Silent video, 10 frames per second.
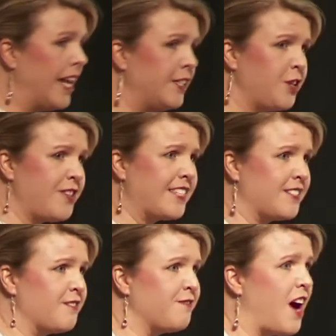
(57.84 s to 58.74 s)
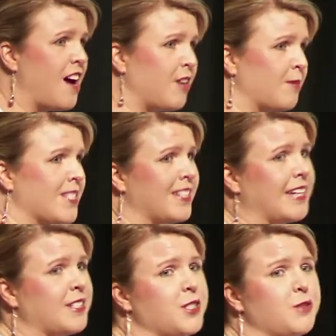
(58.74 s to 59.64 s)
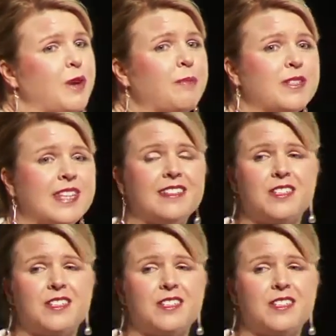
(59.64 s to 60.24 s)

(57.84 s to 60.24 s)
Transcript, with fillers: In 2005, I was selected to represent